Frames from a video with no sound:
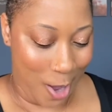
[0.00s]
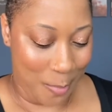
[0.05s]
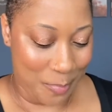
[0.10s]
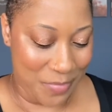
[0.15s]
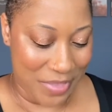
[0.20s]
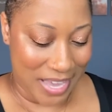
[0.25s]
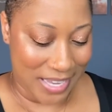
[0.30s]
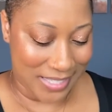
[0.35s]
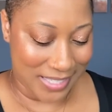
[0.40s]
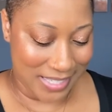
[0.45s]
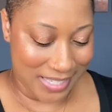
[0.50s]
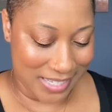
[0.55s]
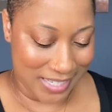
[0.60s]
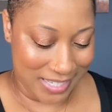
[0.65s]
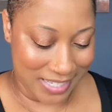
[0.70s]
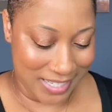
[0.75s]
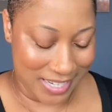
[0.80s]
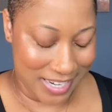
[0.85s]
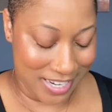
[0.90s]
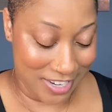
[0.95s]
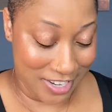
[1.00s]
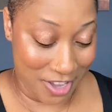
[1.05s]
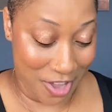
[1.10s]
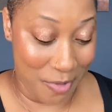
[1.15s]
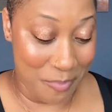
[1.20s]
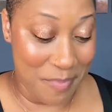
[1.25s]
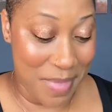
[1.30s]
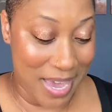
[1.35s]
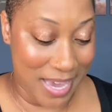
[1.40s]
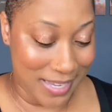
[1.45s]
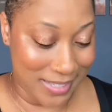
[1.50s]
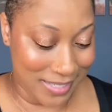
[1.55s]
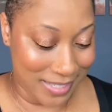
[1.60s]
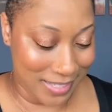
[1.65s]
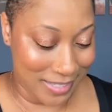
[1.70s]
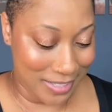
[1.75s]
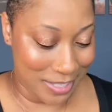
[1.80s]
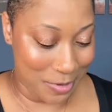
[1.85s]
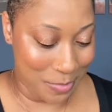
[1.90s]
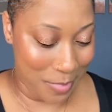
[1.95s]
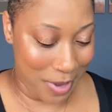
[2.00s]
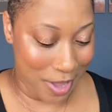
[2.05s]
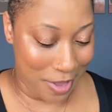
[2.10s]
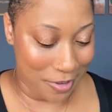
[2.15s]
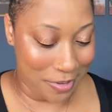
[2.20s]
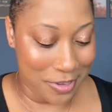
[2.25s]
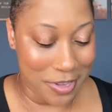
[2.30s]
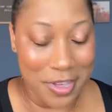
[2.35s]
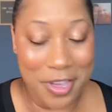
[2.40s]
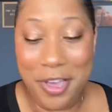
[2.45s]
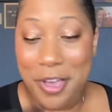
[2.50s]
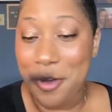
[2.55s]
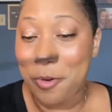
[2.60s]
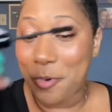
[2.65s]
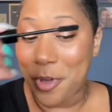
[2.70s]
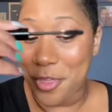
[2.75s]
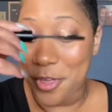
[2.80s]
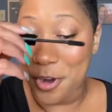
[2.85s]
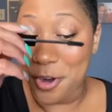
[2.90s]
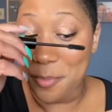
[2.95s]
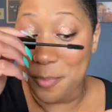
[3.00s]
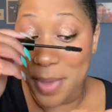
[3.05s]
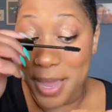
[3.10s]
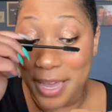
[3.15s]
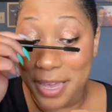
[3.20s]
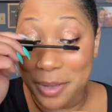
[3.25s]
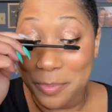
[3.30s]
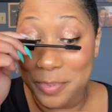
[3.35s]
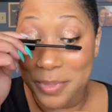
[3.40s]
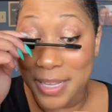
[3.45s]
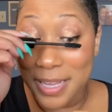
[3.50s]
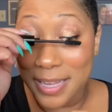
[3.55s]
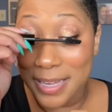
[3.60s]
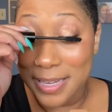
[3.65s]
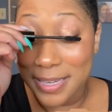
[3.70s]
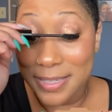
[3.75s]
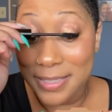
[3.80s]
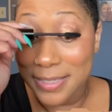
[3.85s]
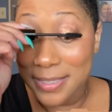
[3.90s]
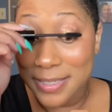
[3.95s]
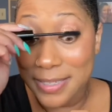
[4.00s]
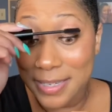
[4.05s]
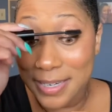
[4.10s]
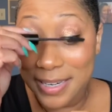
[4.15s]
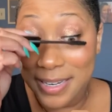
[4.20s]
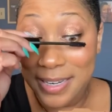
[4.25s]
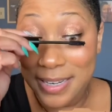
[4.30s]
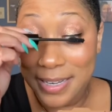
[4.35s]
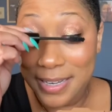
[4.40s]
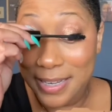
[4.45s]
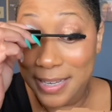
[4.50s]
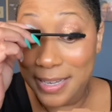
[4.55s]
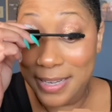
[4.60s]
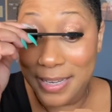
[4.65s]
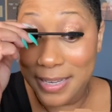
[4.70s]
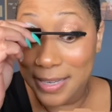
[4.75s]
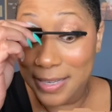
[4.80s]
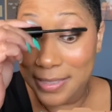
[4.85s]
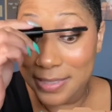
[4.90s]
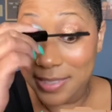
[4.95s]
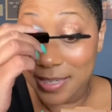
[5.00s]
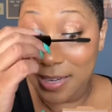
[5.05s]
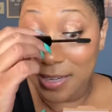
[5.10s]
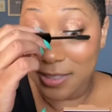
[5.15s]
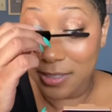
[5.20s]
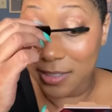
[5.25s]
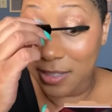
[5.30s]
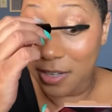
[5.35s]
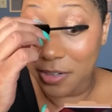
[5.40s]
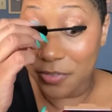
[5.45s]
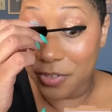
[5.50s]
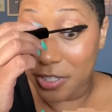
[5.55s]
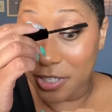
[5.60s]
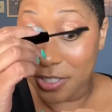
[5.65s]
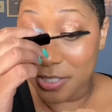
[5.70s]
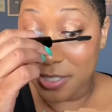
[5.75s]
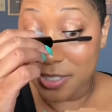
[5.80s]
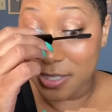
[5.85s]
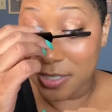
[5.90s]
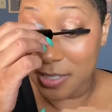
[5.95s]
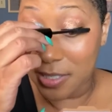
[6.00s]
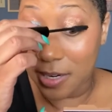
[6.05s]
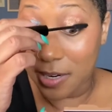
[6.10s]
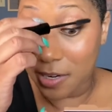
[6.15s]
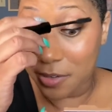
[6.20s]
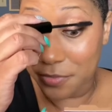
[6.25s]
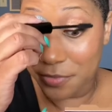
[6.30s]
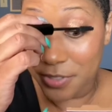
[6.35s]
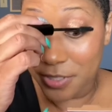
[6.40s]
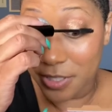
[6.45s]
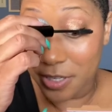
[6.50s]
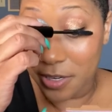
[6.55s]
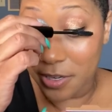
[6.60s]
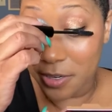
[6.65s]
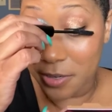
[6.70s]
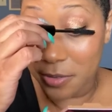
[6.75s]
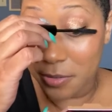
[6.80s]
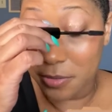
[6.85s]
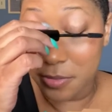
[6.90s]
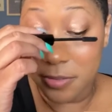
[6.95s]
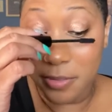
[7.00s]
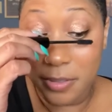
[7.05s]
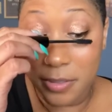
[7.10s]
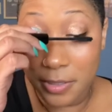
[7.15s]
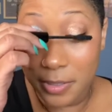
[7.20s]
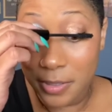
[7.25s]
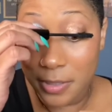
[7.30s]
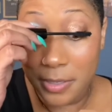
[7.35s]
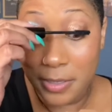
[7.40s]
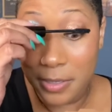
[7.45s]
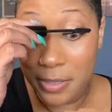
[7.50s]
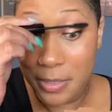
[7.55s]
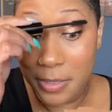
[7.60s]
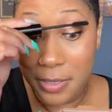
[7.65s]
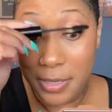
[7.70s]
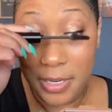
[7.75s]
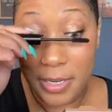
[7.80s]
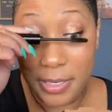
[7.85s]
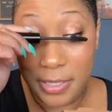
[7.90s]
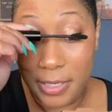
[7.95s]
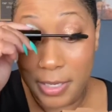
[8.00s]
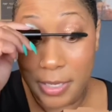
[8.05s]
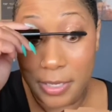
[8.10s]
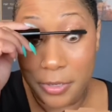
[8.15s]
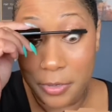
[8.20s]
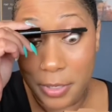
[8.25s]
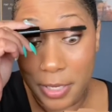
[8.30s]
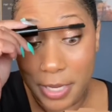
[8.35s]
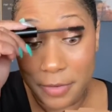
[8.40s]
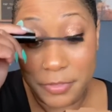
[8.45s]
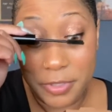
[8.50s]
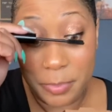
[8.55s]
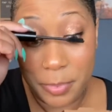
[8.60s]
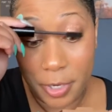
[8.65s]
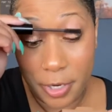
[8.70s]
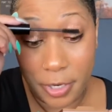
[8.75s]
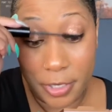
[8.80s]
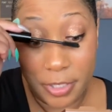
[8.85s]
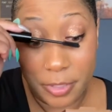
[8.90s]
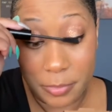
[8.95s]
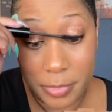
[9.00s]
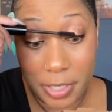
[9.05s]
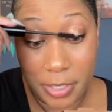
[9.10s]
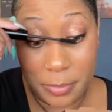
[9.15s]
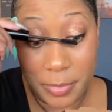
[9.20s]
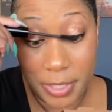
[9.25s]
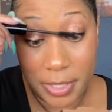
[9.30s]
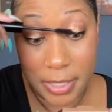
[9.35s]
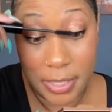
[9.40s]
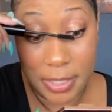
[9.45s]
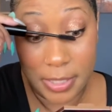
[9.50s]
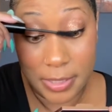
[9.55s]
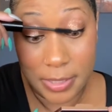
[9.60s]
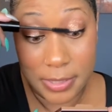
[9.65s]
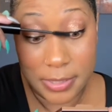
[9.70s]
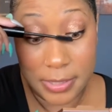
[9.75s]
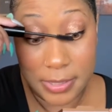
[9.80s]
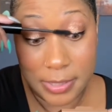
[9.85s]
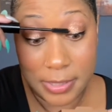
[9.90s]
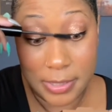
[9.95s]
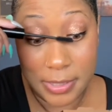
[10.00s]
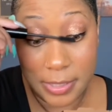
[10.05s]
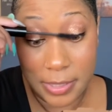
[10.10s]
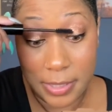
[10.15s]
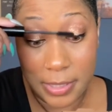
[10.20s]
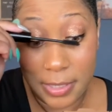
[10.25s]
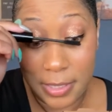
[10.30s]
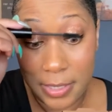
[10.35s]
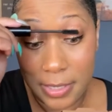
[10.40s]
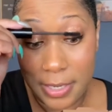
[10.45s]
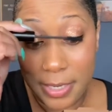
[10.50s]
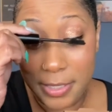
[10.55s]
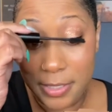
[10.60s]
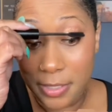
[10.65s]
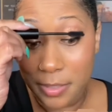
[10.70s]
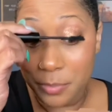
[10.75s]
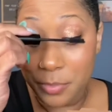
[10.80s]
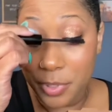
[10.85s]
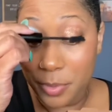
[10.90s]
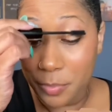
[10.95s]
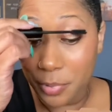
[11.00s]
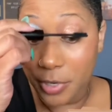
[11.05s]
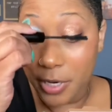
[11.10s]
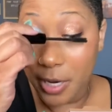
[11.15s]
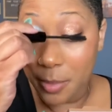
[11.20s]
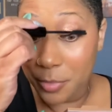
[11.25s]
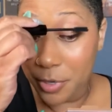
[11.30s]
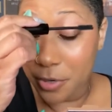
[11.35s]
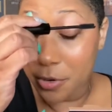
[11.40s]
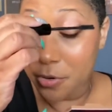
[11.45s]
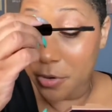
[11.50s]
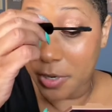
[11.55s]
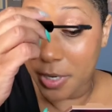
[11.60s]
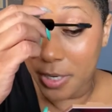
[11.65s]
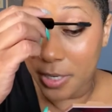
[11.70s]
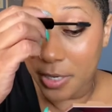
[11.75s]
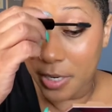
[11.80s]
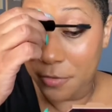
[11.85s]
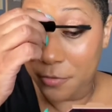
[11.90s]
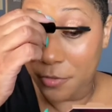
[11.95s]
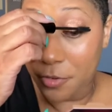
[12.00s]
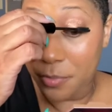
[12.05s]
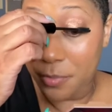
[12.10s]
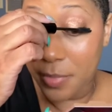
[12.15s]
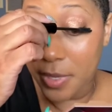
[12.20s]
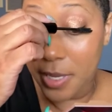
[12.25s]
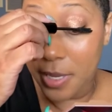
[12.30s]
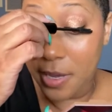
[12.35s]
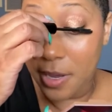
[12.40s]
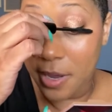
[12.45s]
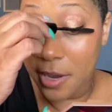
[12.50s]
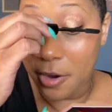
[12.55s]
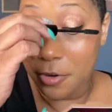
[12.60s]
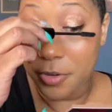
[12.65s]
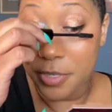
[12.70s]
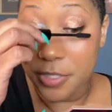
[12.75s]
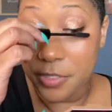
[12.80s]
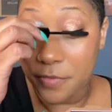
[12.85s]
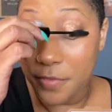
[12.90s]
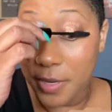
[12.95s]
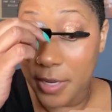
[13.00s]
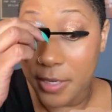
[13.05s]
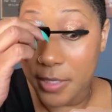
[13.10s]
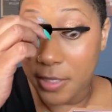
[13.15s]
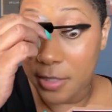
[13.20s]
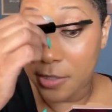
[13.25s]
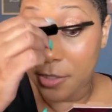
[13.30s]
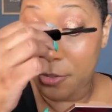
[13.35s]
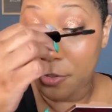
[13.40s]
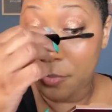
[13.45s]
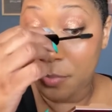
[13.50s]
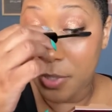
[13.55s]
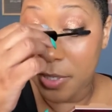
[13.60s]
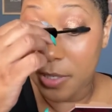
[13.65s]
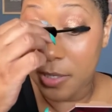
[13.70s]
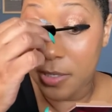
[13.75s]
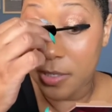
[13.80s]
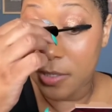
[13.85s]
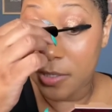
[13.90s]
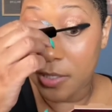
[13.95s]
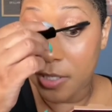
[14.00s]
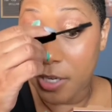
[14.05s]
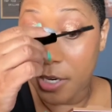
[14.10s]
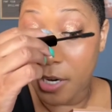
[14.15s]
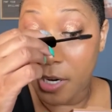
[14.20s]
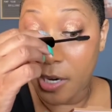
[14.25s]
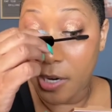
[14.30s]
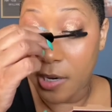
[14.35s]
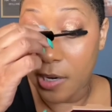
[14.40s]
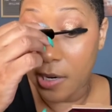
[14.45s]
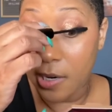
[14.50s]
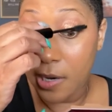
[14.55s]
has done amazingly well with her makeup line. And I love her stuff. So again, you'll have to pardon me because I didn't put primer on. And for me, I always find it a little bit easier,